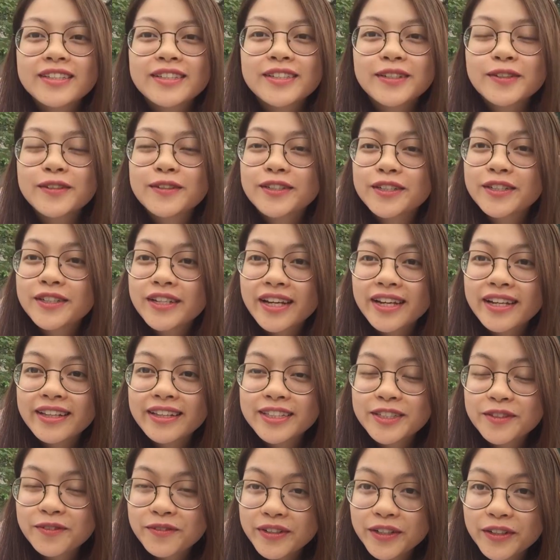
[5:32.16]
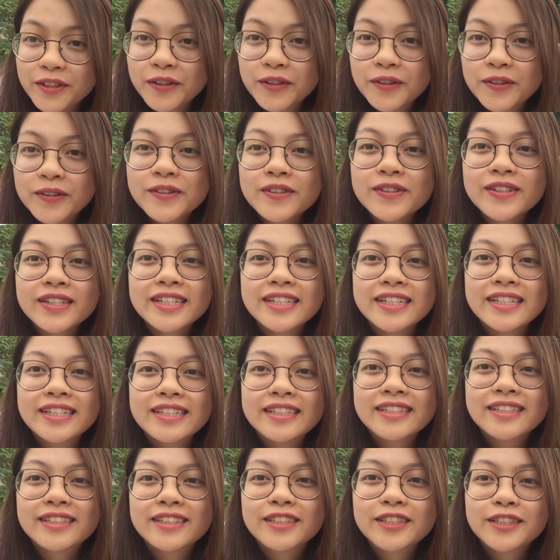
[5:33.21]
So today this video
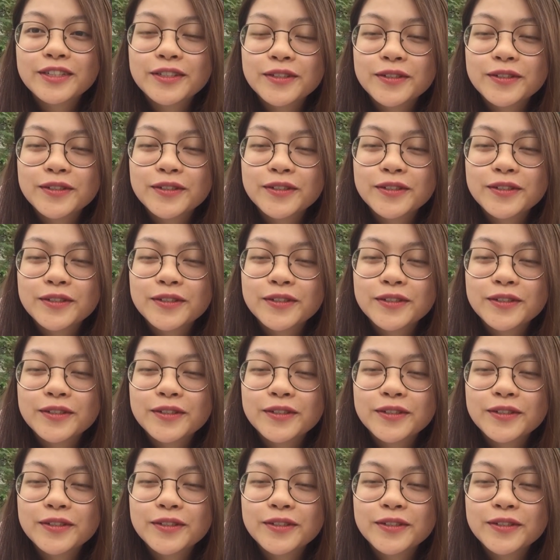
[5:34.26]
is